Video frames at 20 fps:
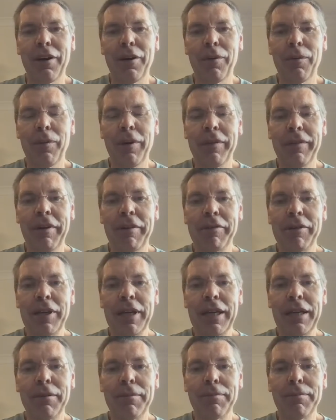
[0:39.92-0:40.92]
We're
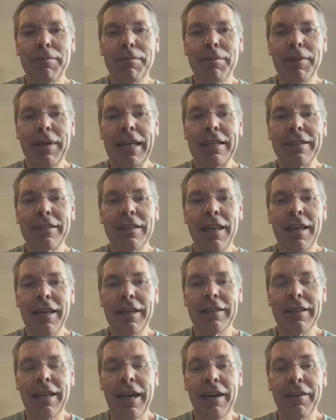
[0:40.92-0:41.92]
very pleased here
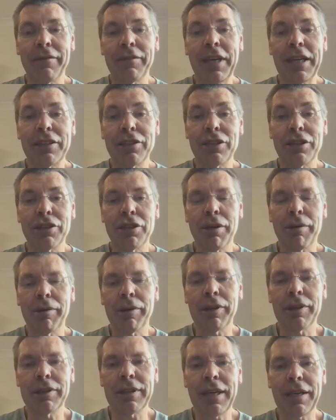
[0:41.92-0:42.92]
to have Nancy
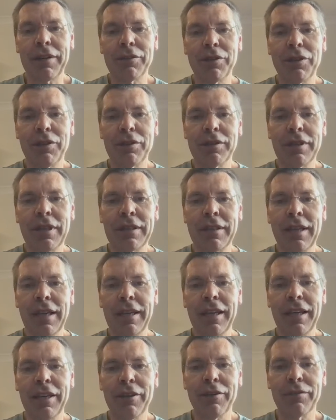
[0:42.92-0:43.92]
showing us how to use the
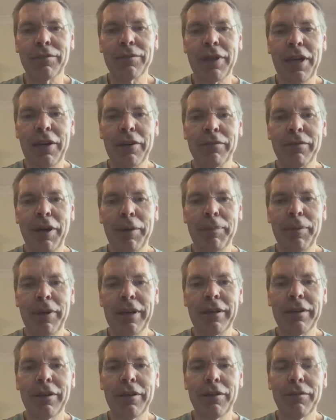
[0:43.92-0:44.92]
technique of towel
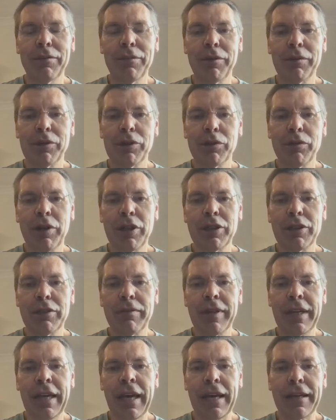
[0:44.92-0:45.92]
wrapping for restraint of
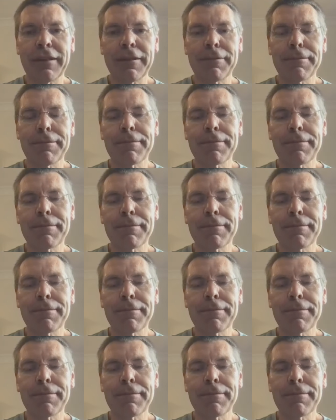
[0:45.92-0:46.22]
a cat.